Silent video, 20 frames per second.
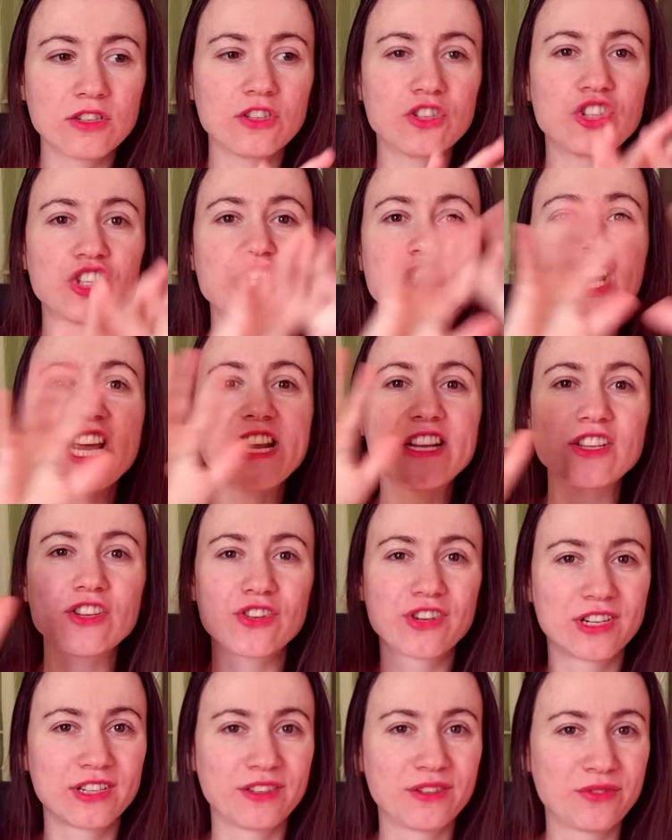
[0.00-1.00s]

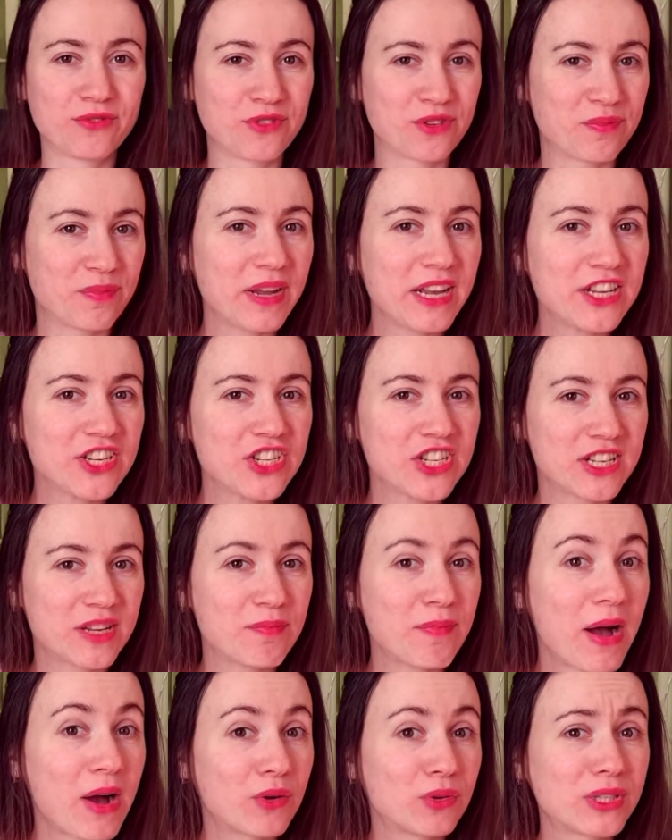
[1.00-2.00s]
general information
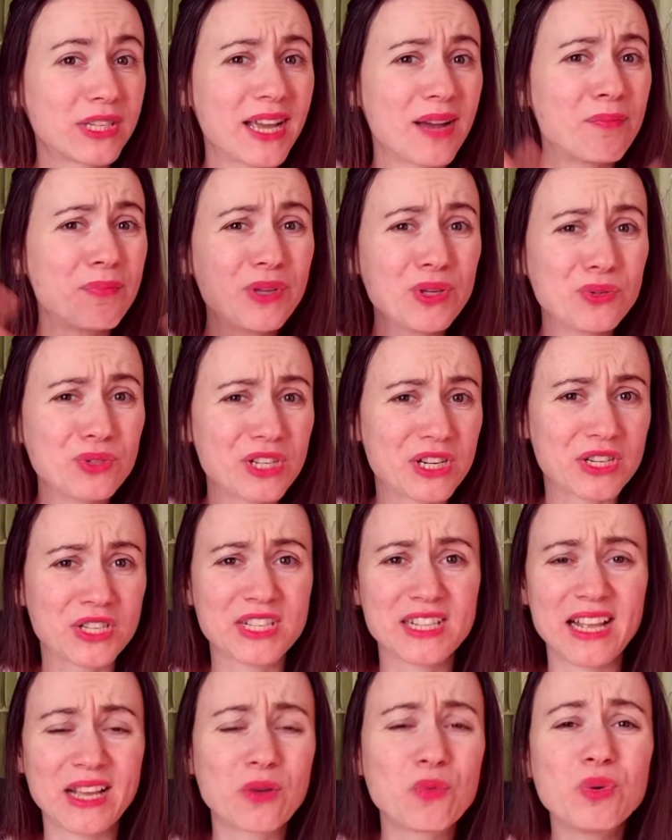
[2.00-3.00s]
about computers,
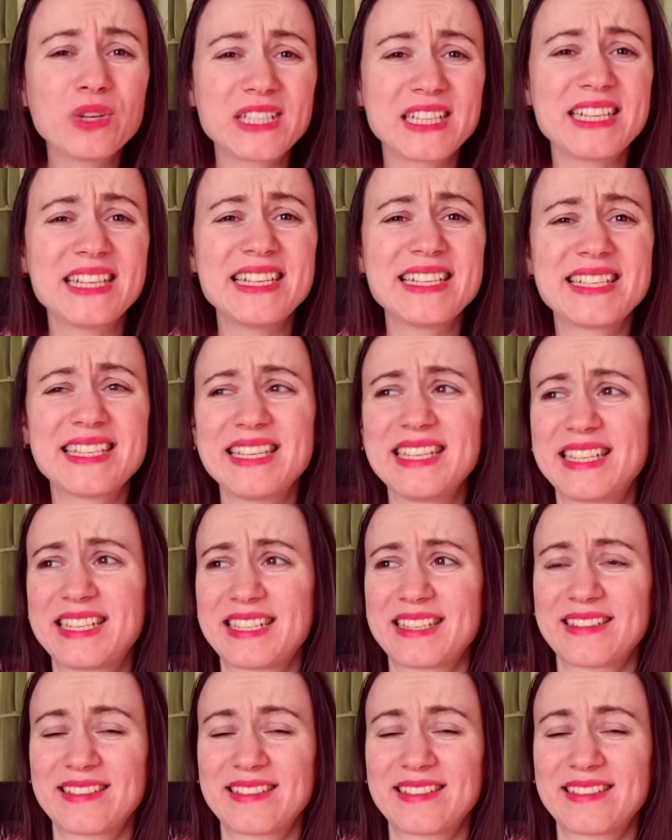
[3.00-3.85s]
like what is it,